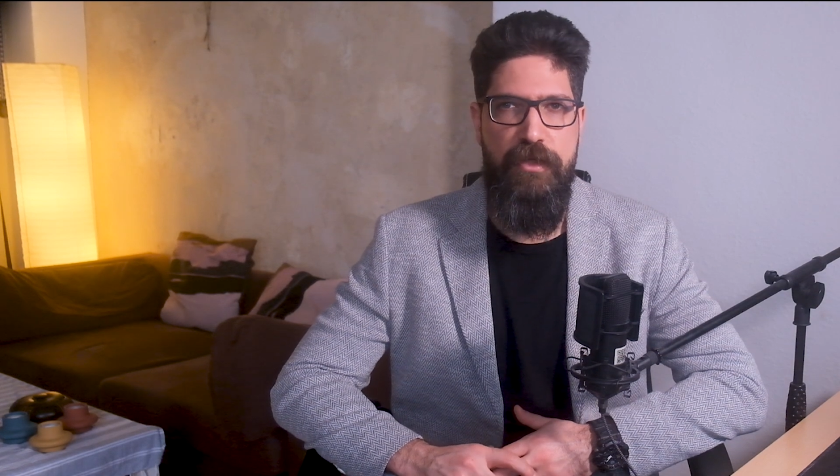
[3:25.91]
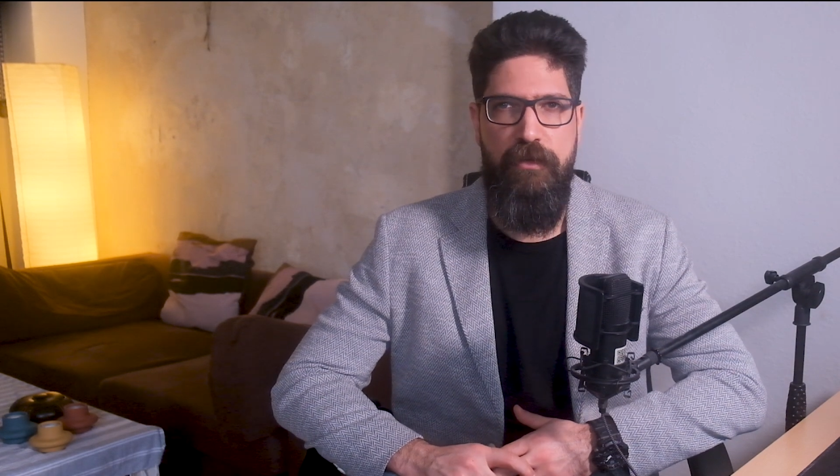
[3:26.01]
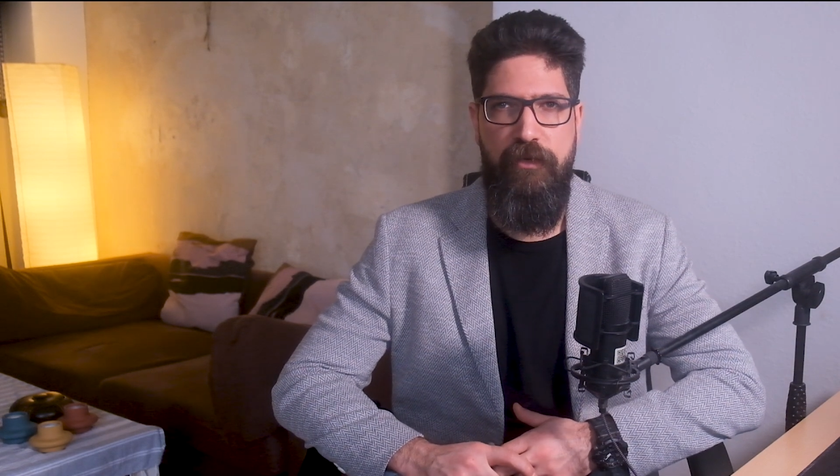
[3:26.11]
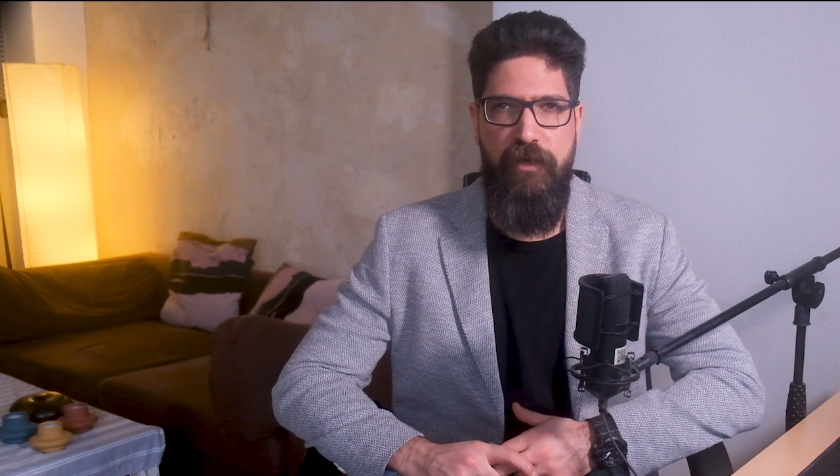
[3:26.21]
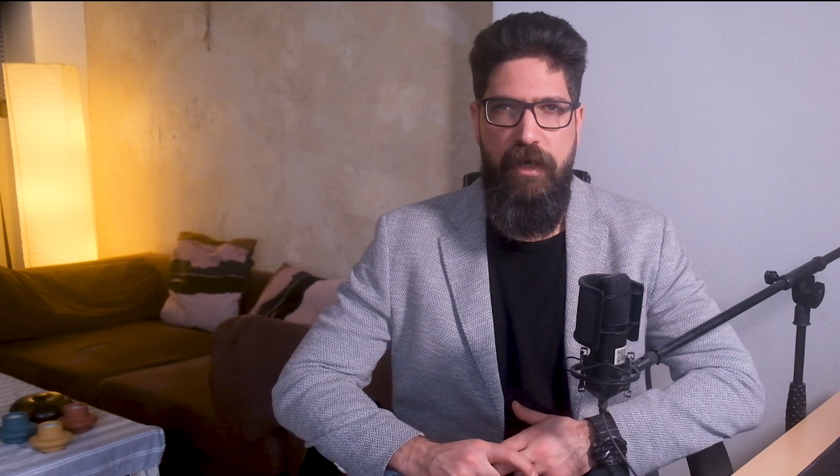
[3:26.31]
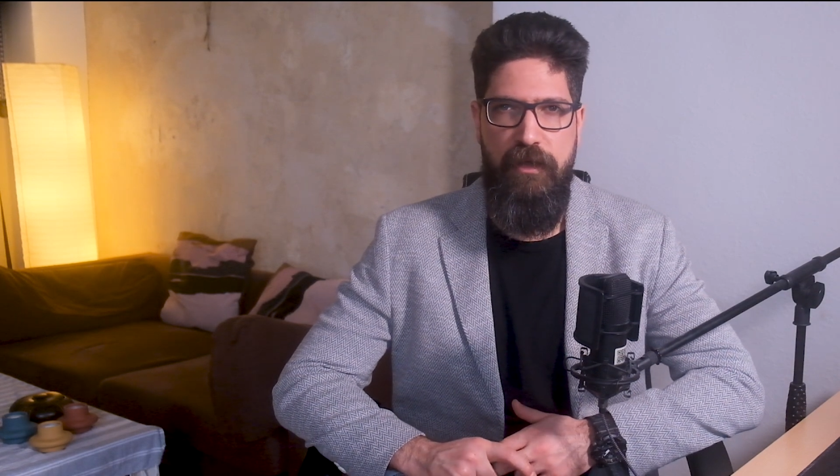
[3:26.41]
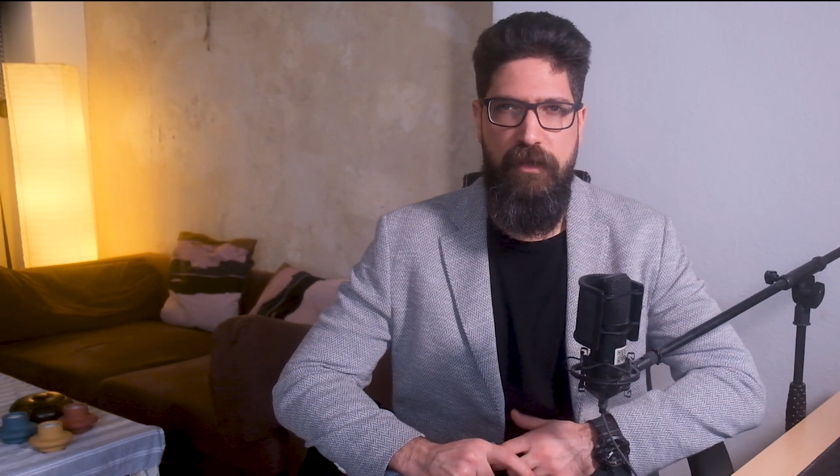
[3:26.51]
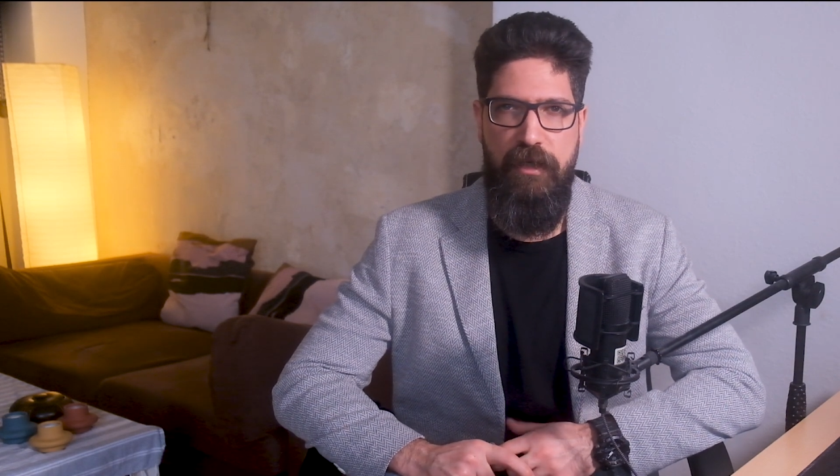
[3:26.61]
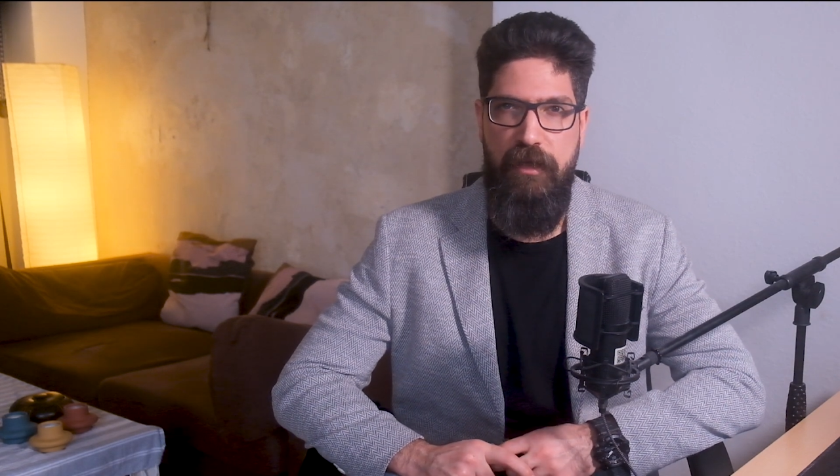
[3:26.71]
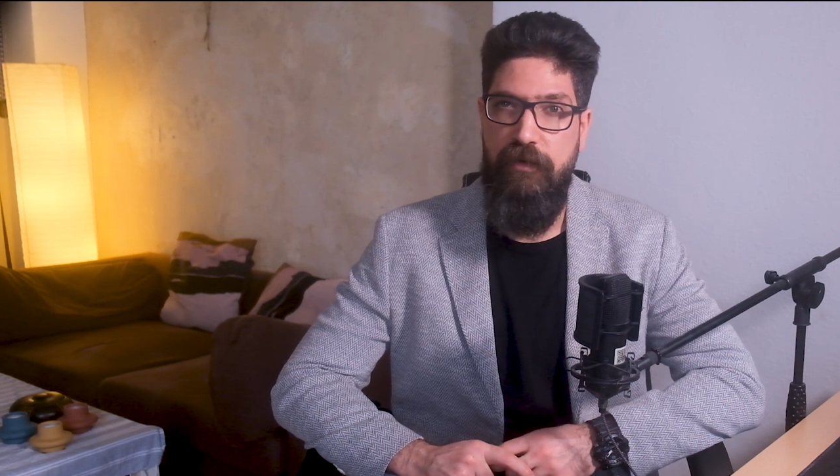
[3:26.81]

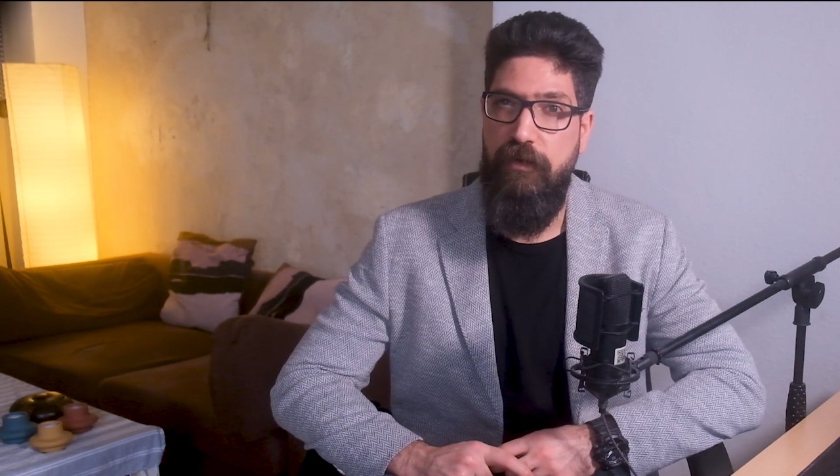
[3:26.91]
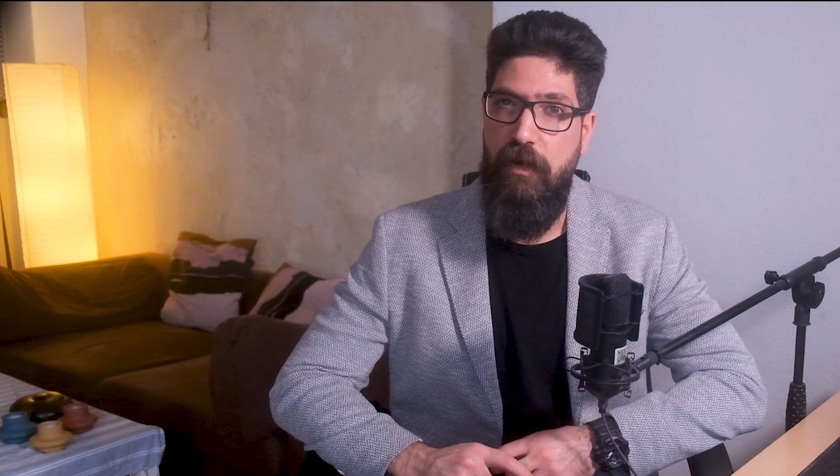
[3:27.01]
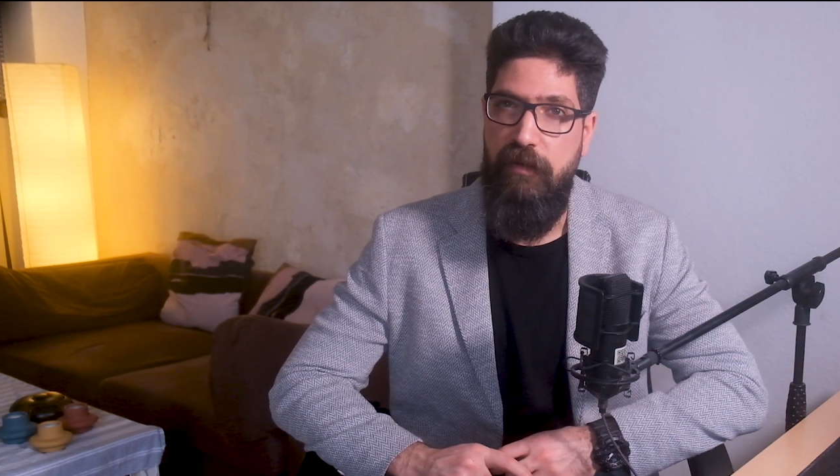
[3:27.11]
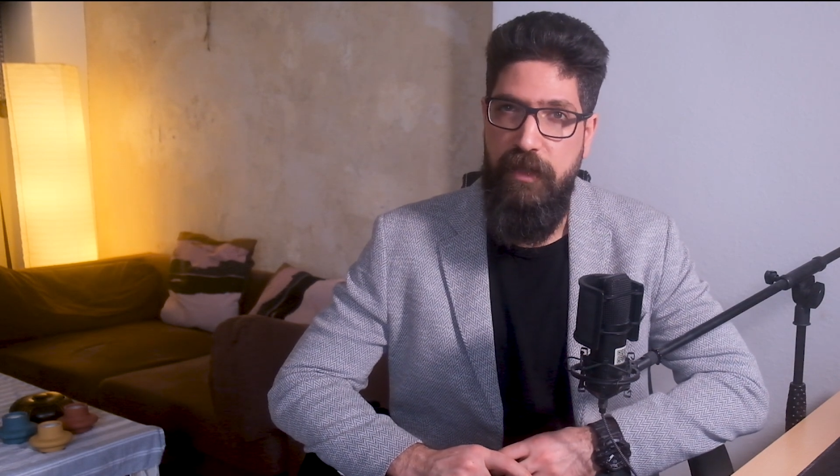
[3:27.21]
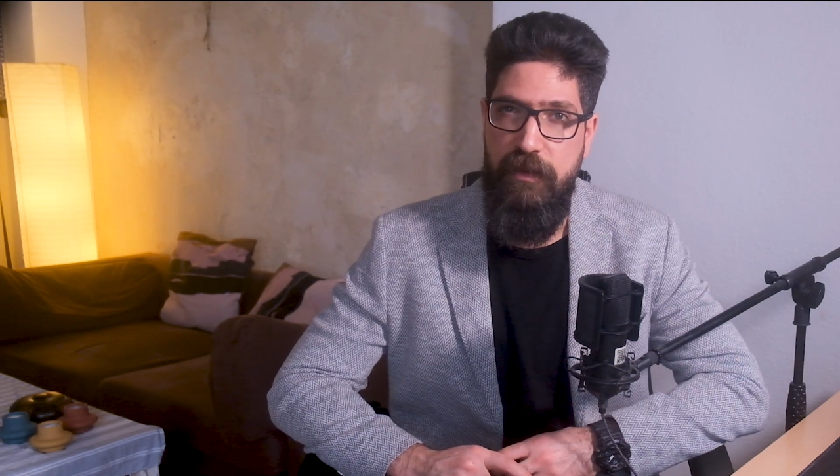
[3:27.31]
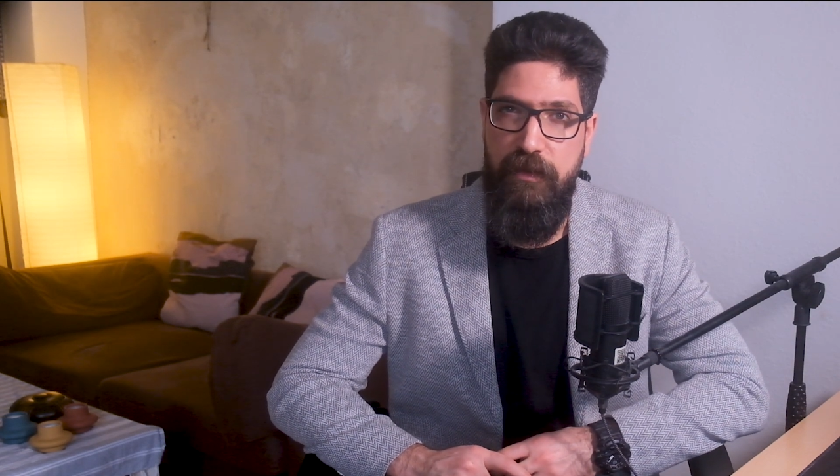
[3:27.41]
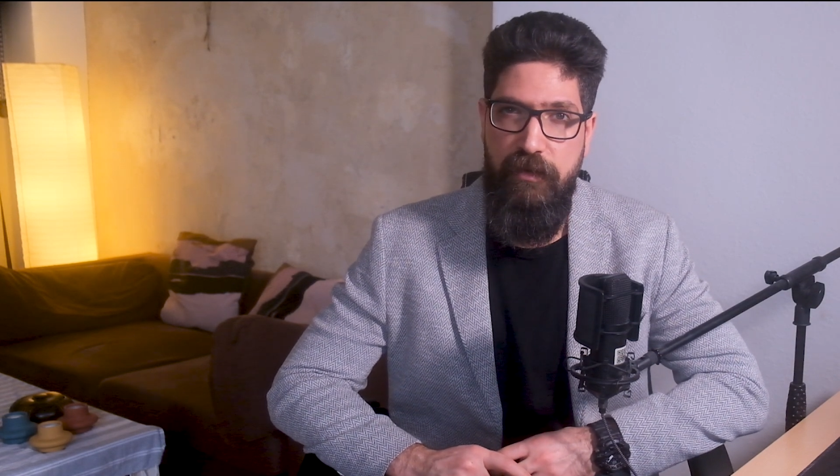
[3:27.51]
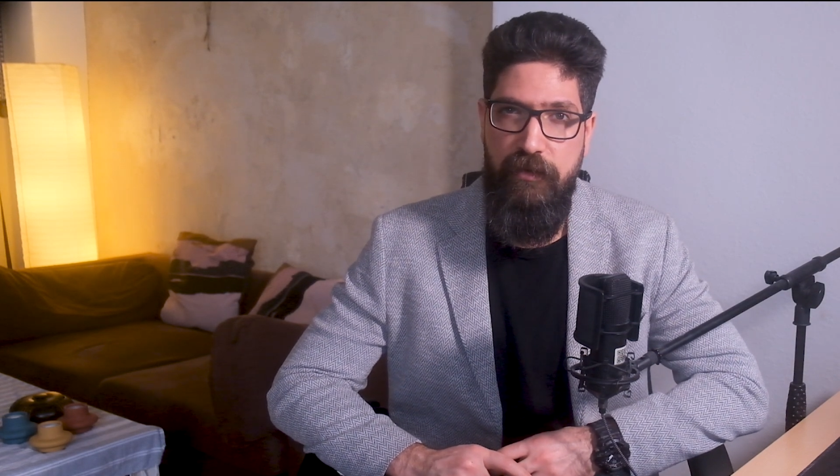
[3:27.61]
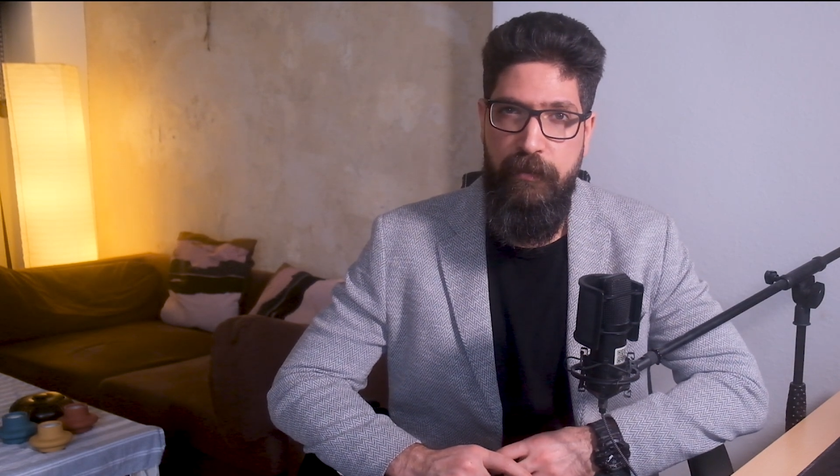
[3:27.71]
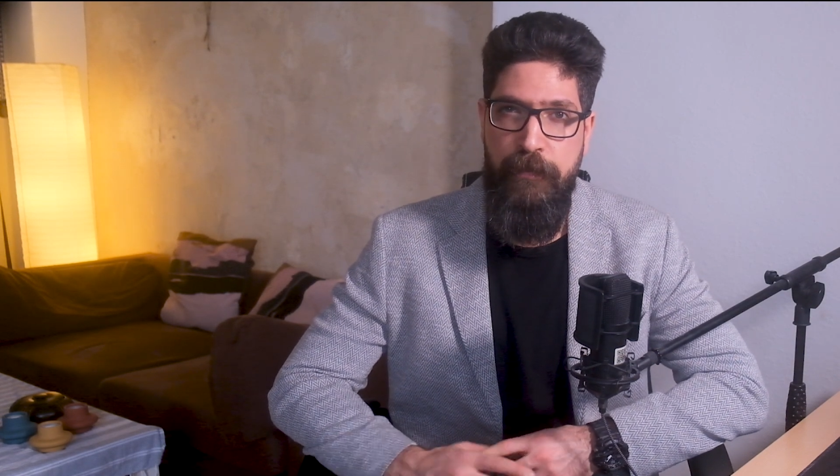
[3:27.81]
genocide against the
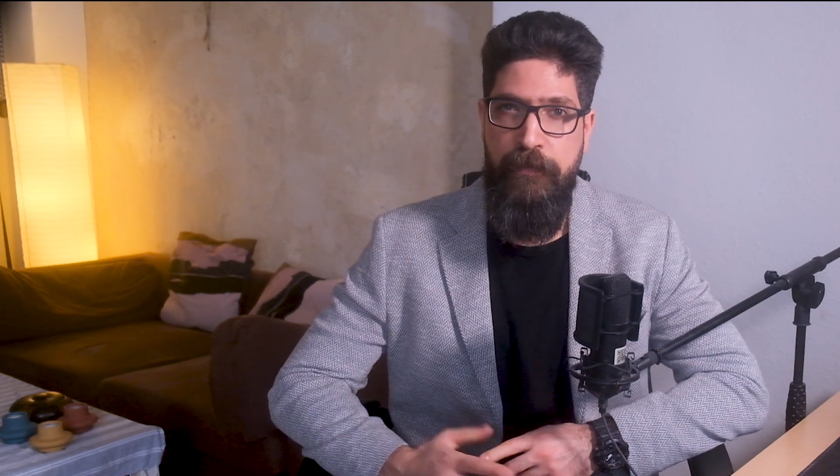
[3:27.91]
Armenians,